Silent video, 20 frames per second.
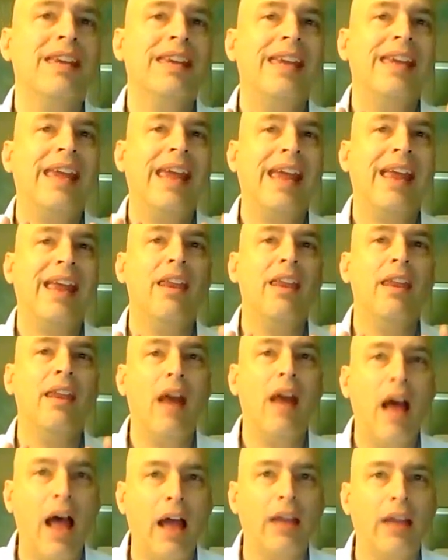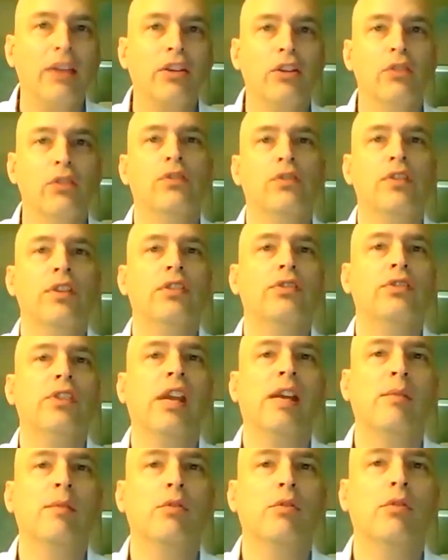cannot use this
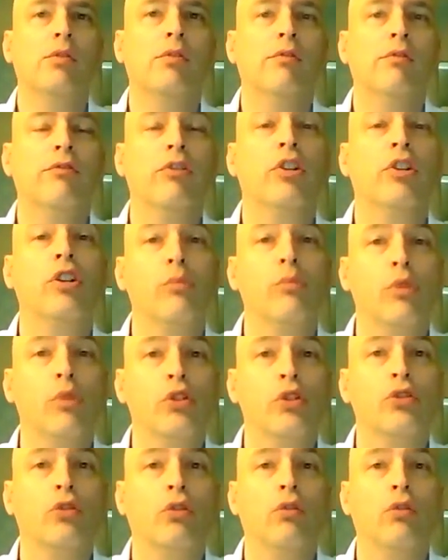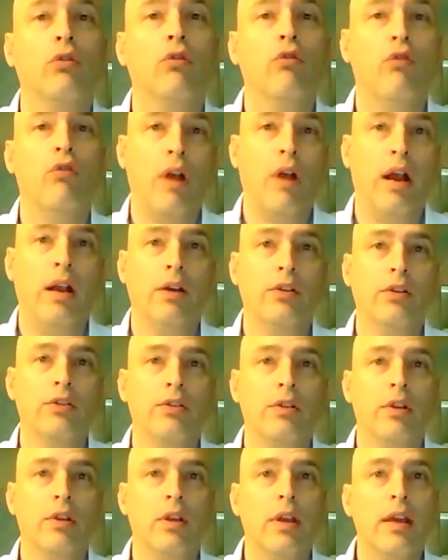table for commercial dryers.